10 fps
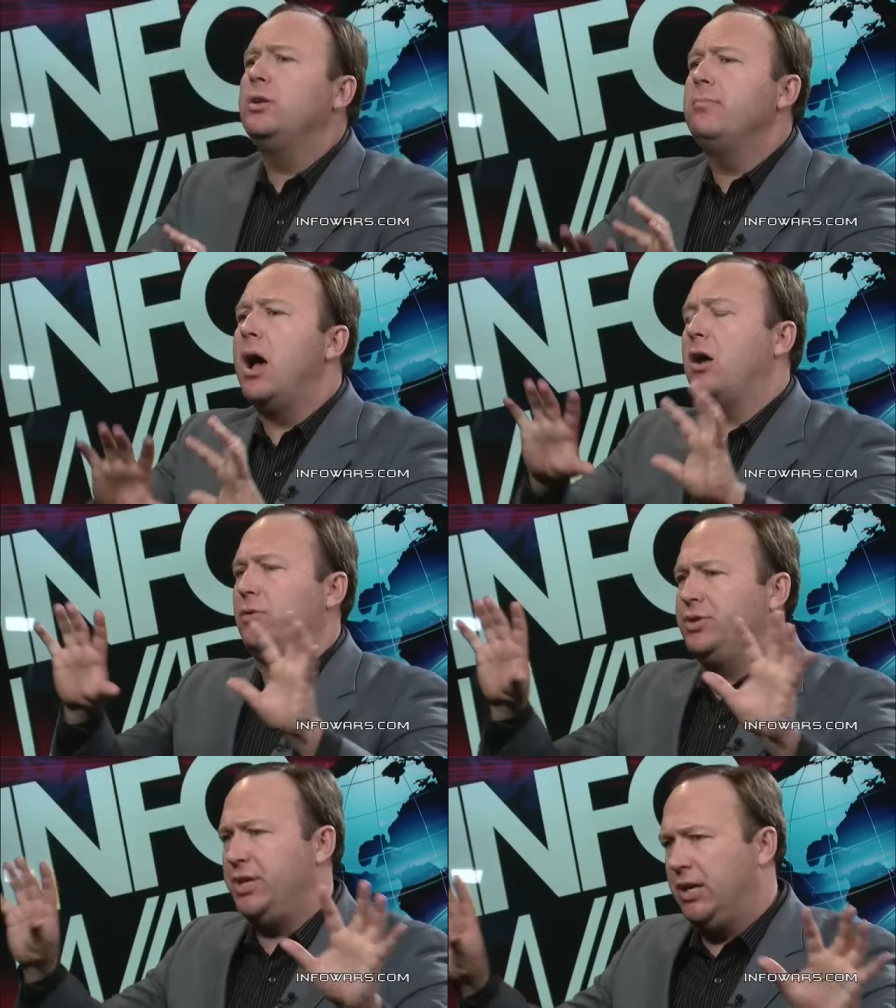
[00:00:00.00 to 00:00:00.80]

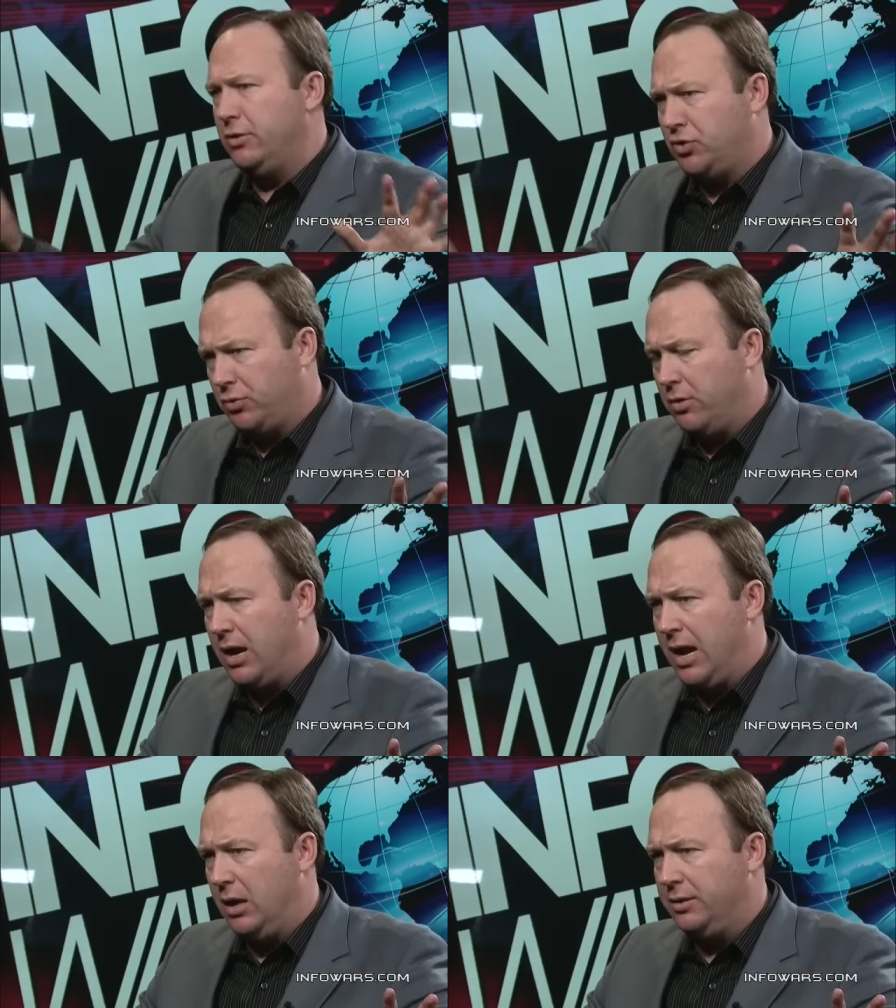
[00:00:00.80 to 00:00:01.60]
democracy in this
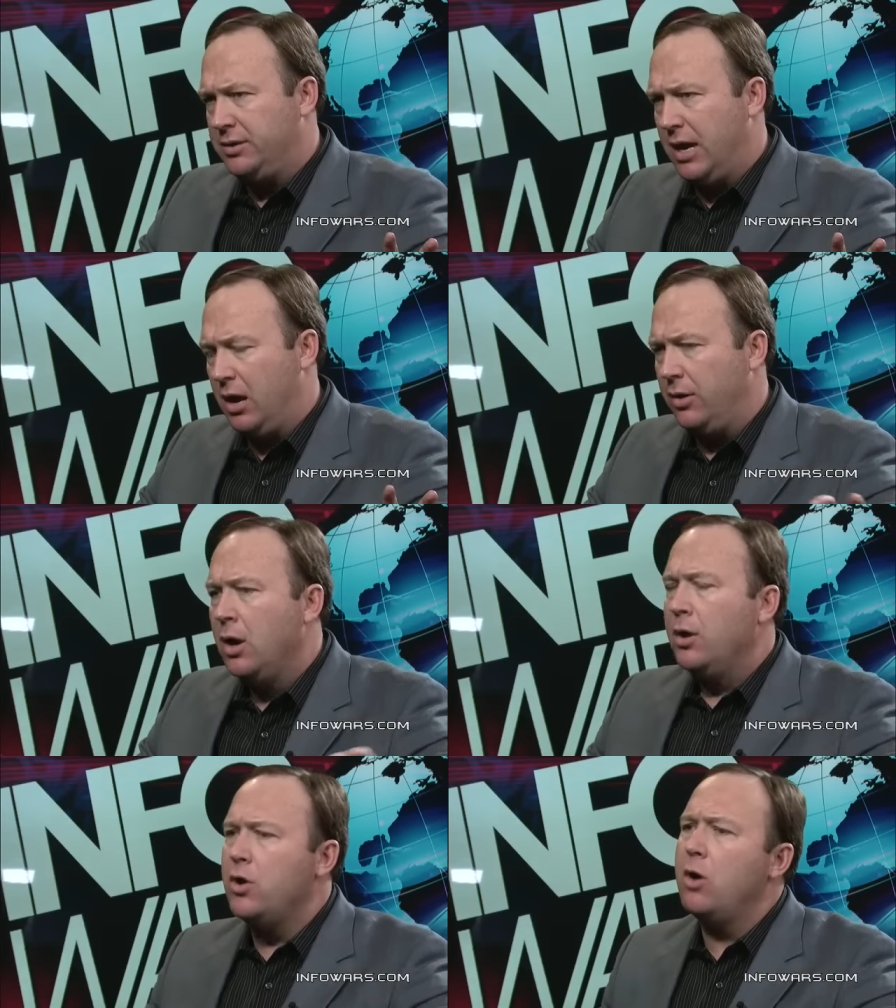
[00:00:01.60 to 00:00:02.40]
Rhode Island town,
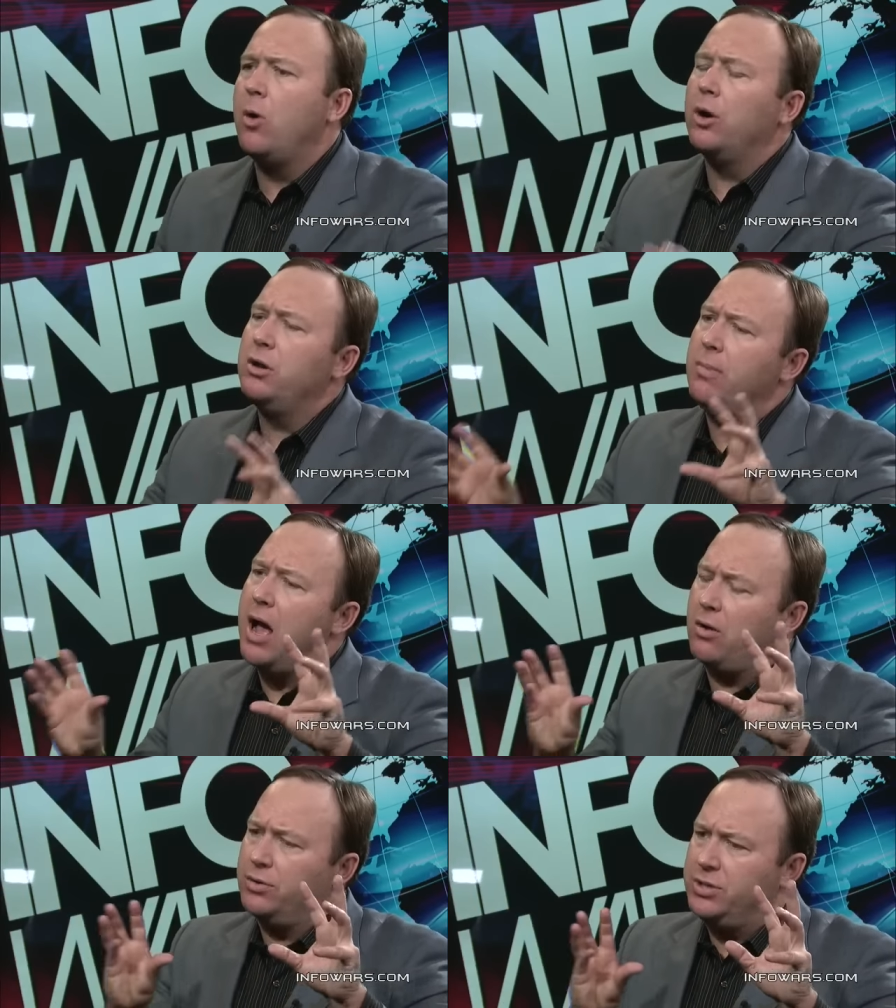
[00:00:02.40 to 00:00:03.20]
no more
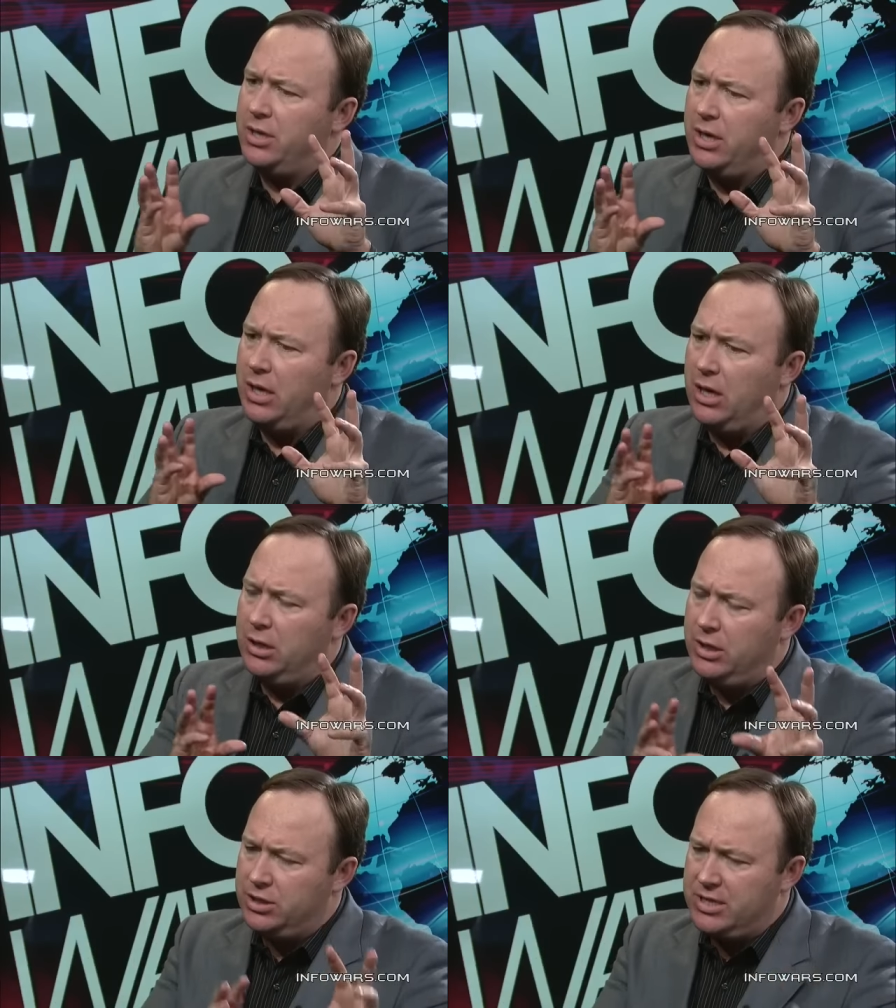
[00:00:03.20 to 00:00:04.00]
democracy
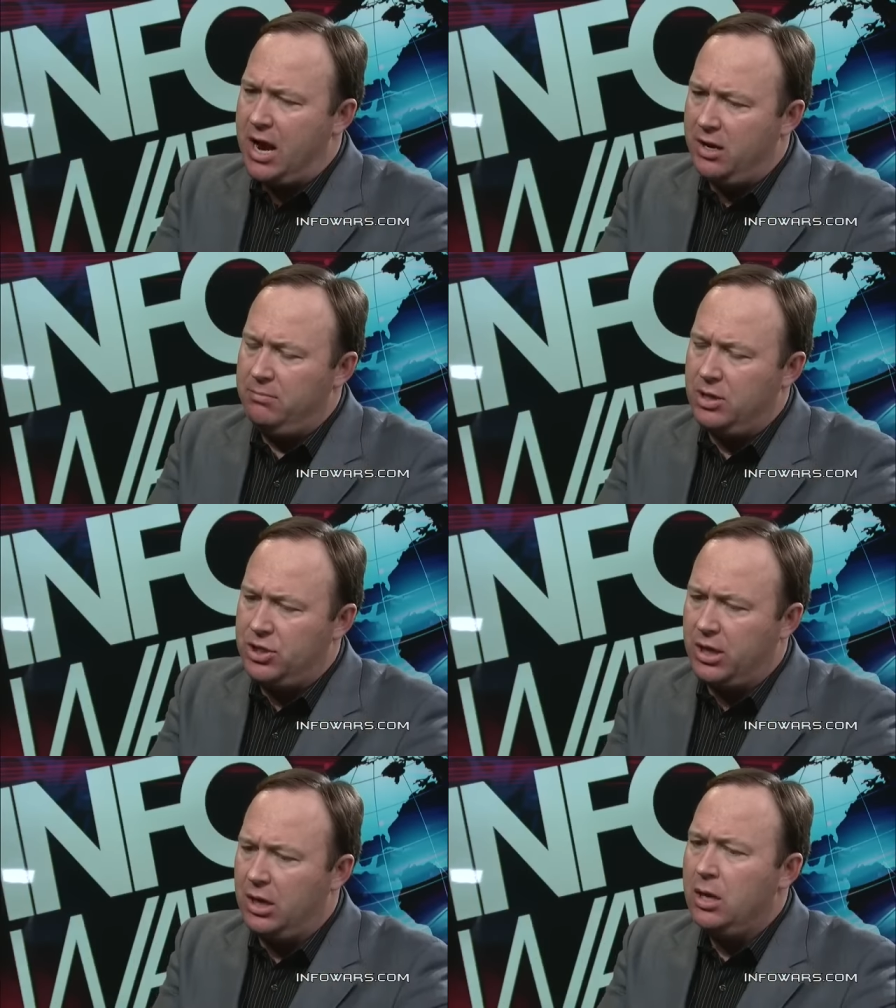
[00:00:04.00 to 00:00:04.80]
in this town in
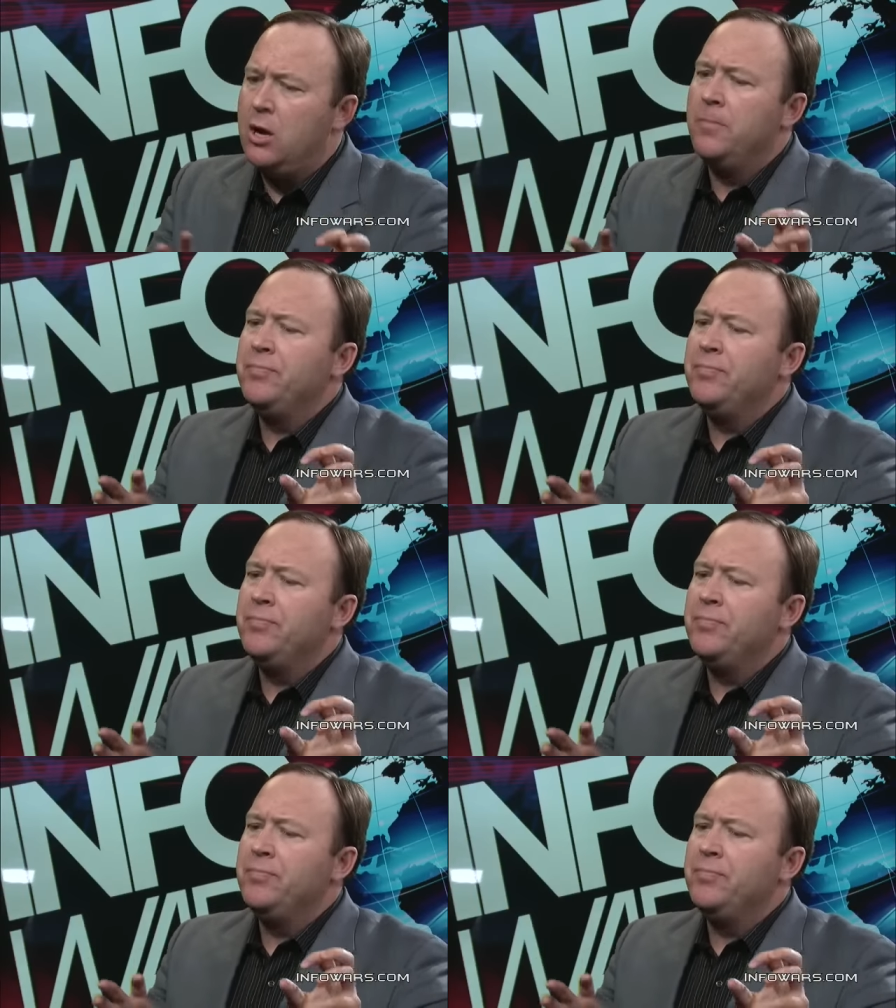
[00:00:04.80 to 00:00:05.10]
Michigan.